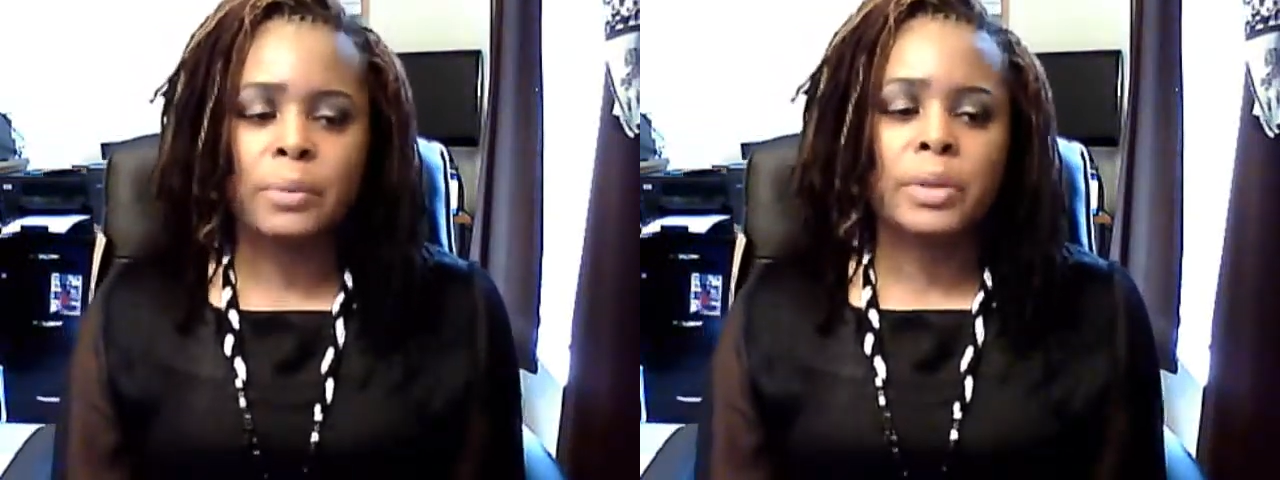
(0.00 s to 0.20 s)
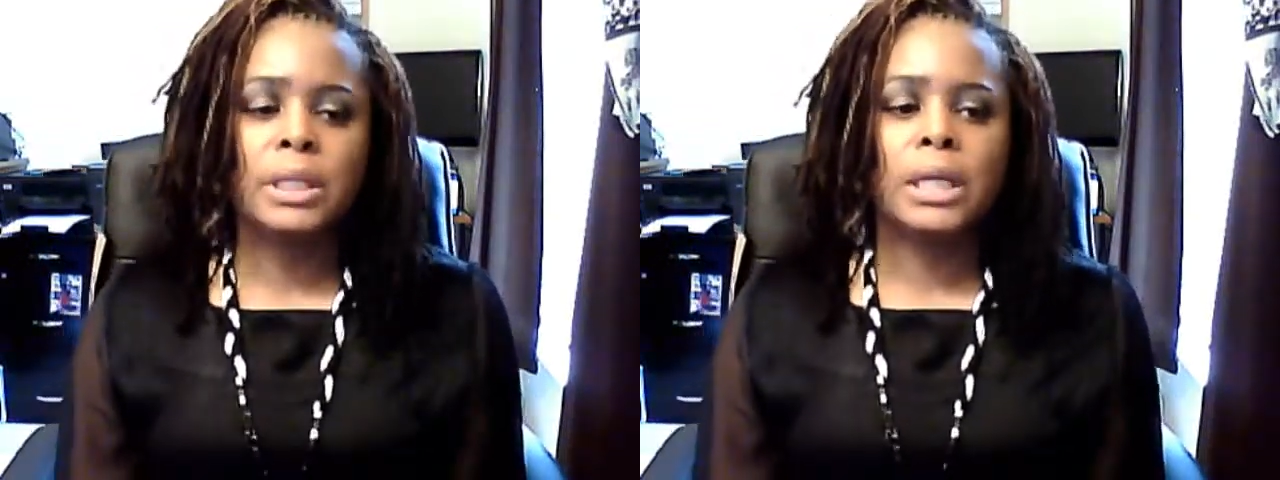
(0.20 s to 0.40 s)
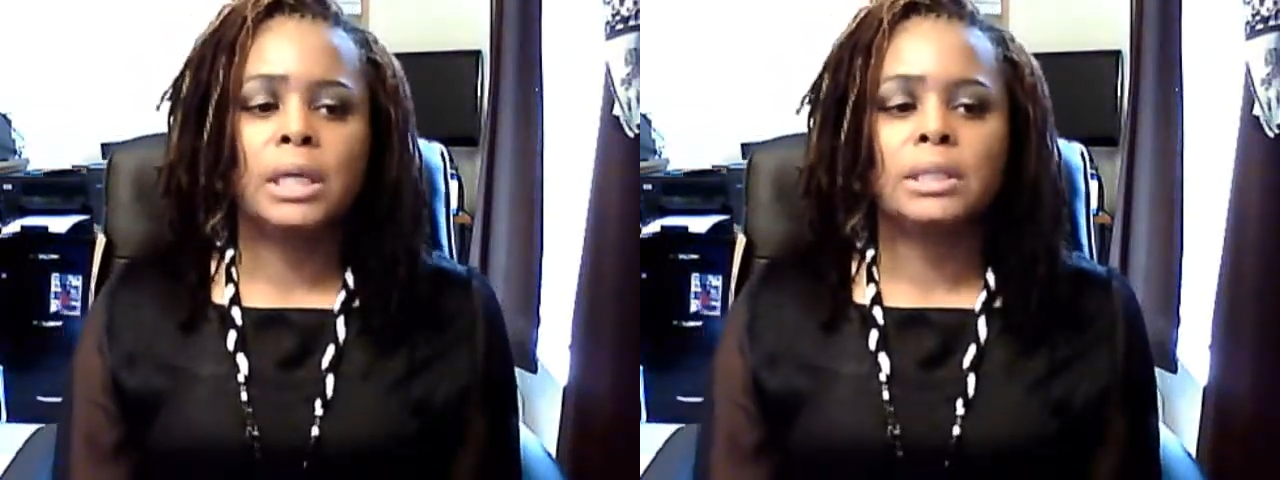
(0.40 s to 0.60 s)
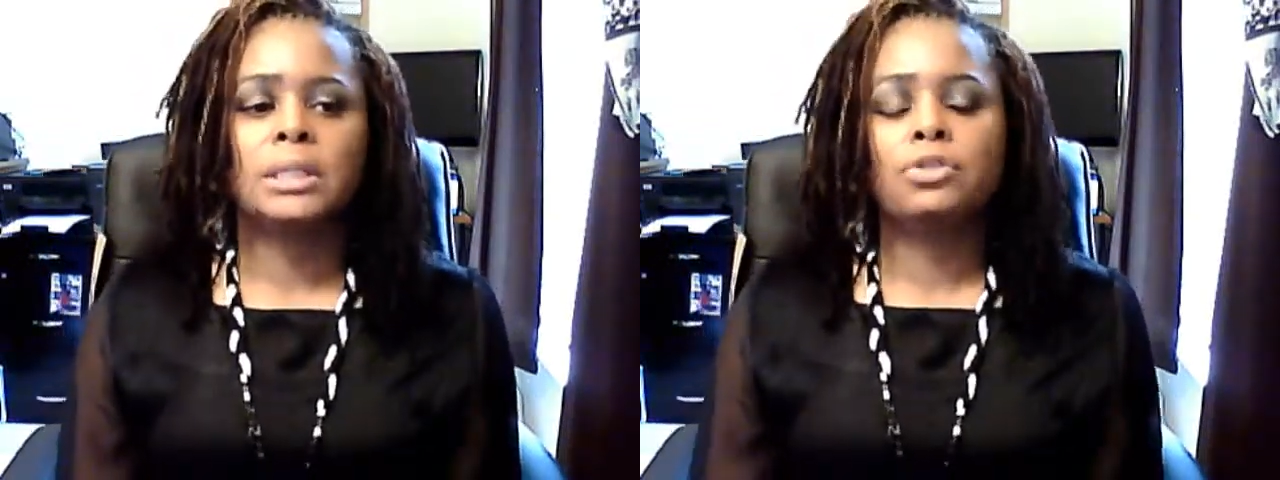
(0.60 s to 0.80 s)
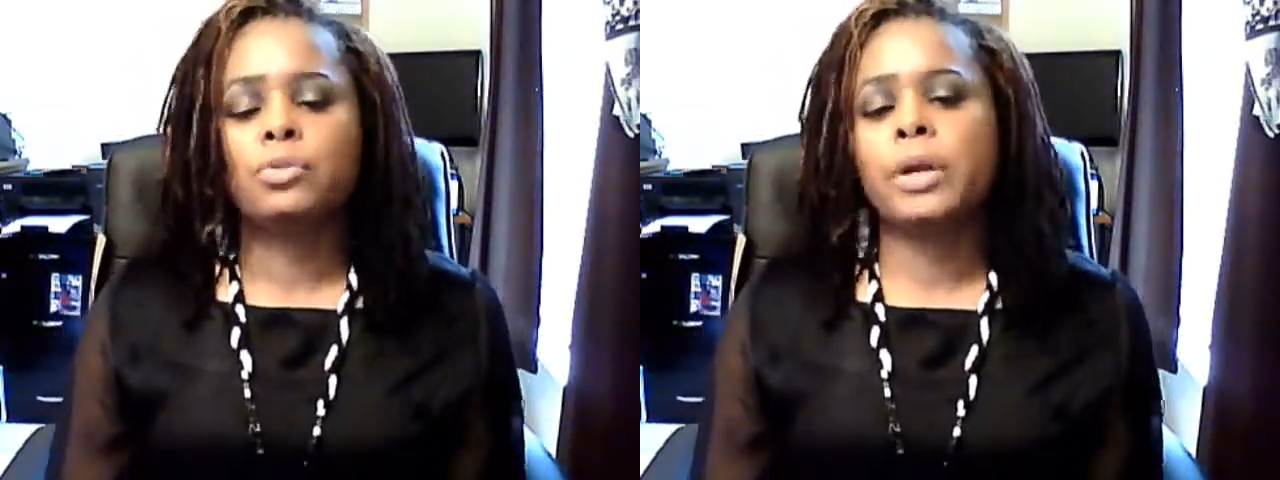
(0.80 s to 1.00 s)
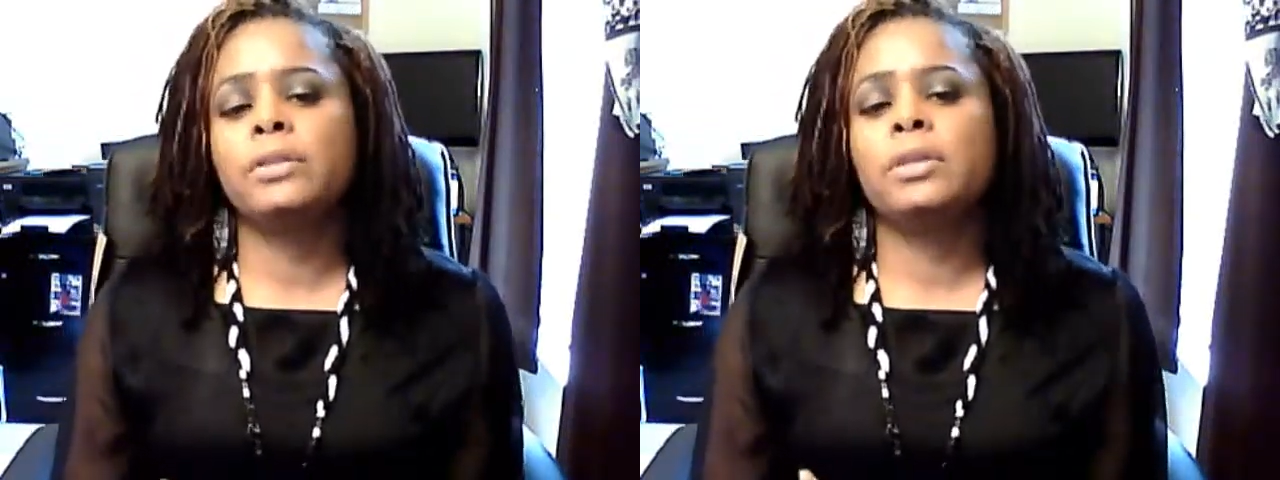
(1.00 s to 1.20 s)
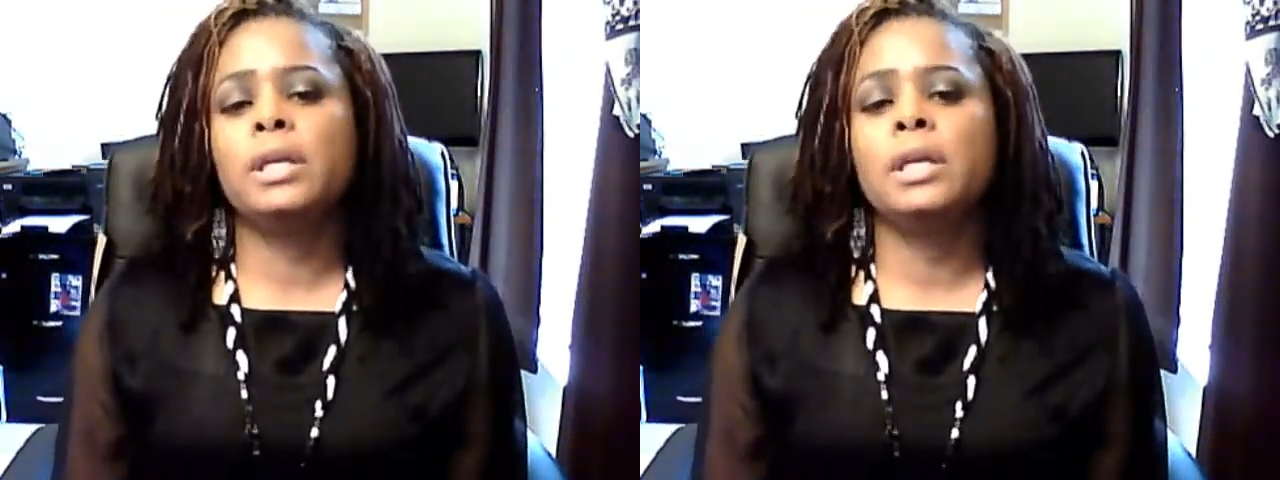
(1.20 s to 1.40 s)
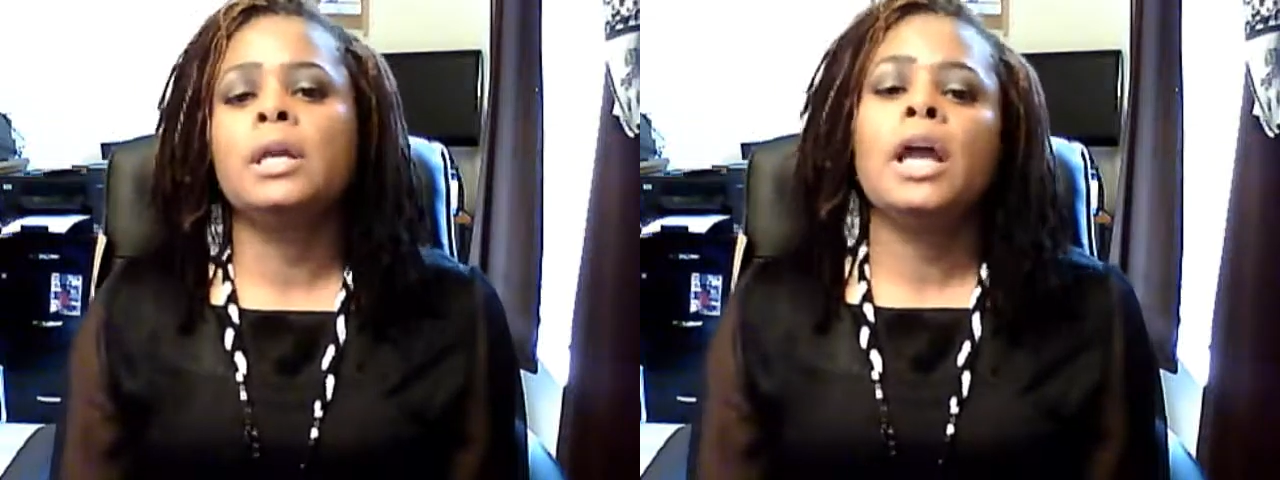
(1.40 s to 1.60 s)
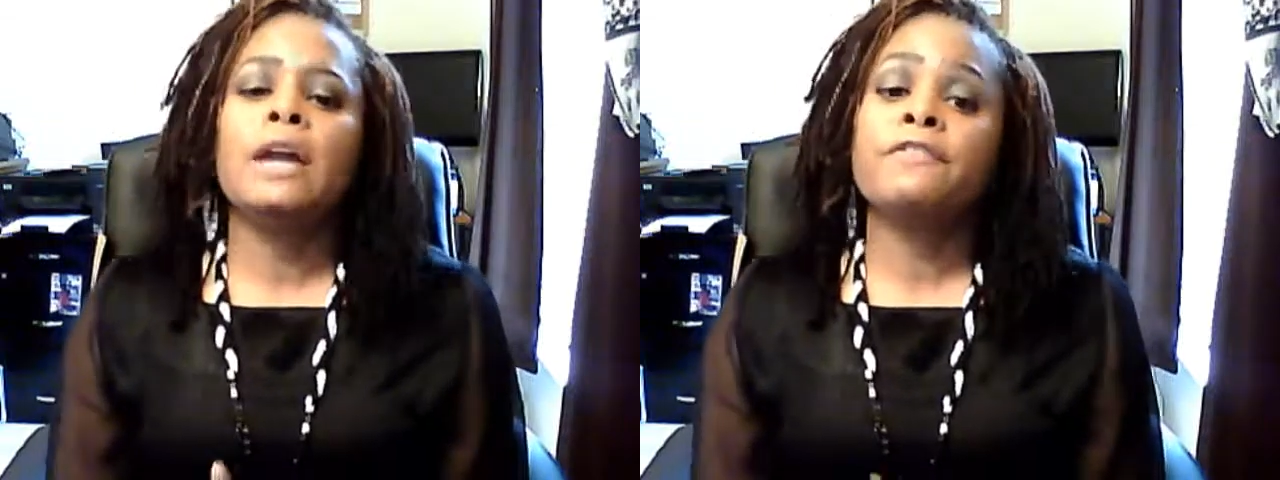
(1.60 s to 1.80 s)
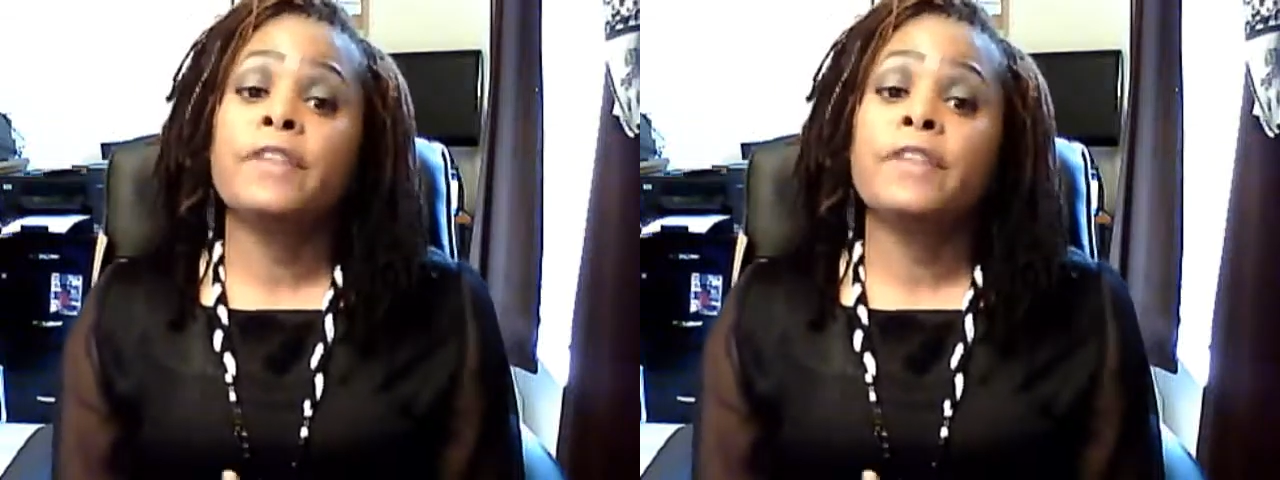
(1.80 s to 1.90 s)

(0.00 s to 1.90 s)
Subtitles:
They really accentuate and